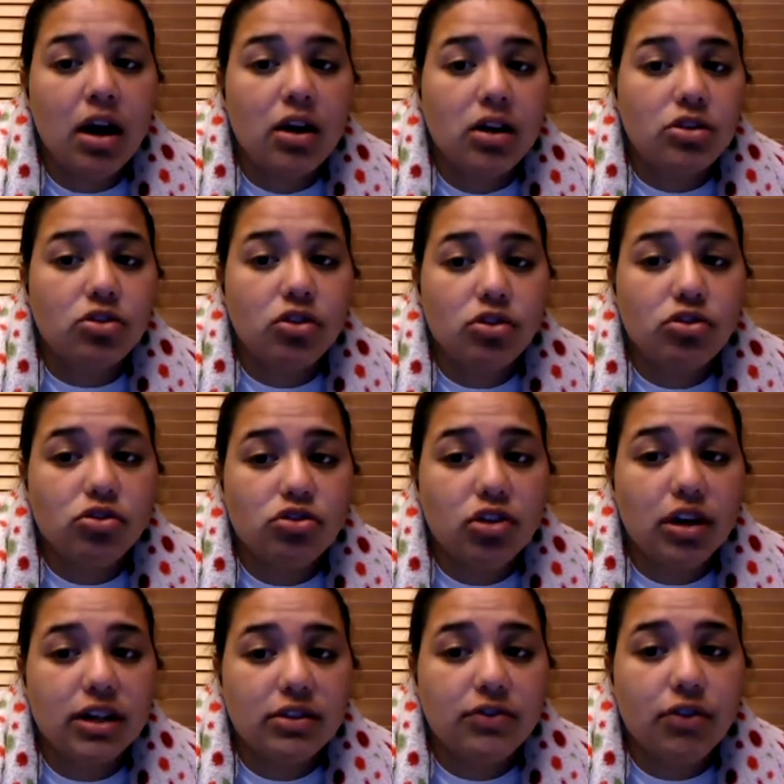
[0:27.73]
Social
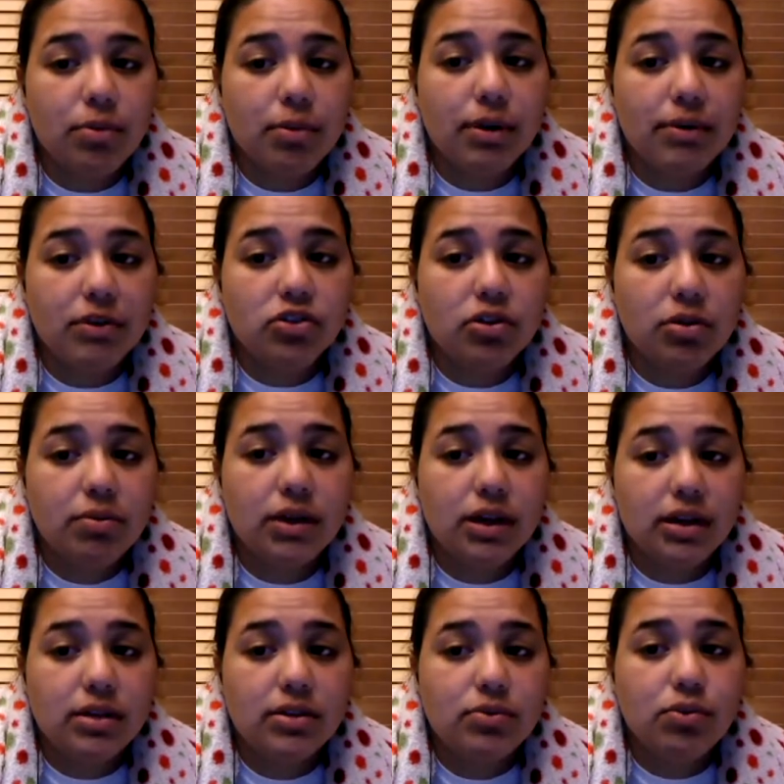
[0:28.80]
transformation
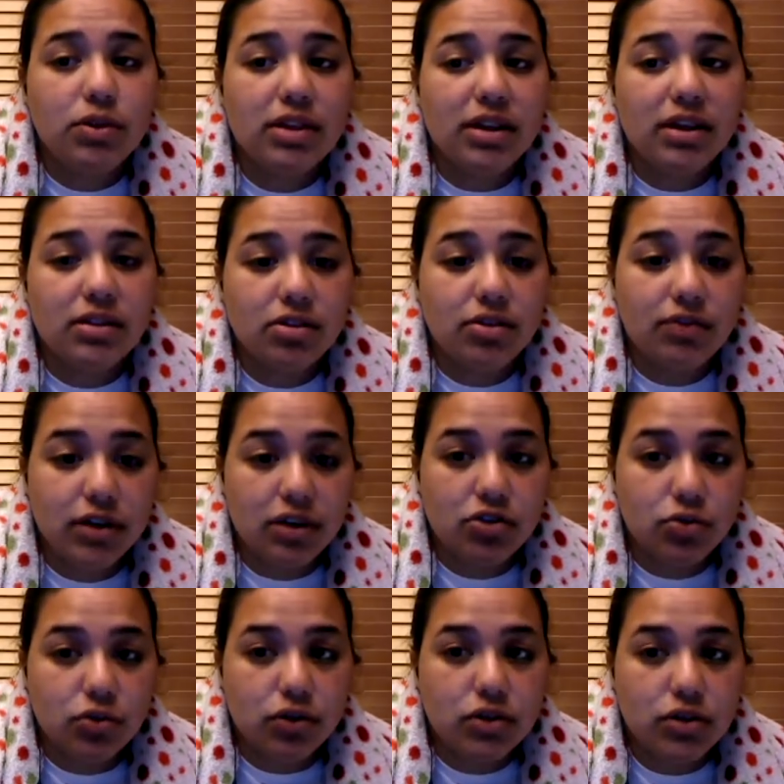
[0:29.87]
begins with
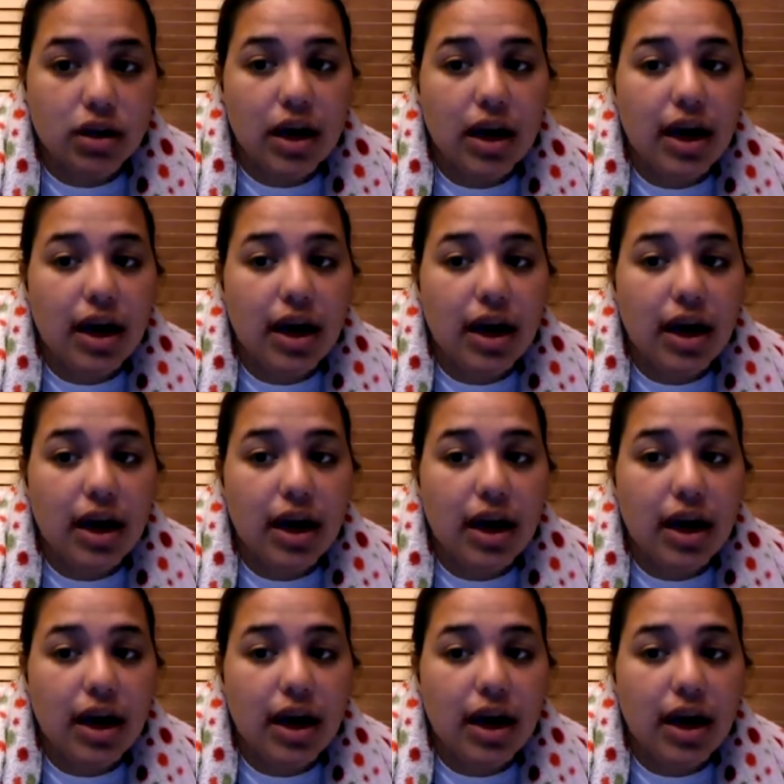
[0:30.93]
individuals.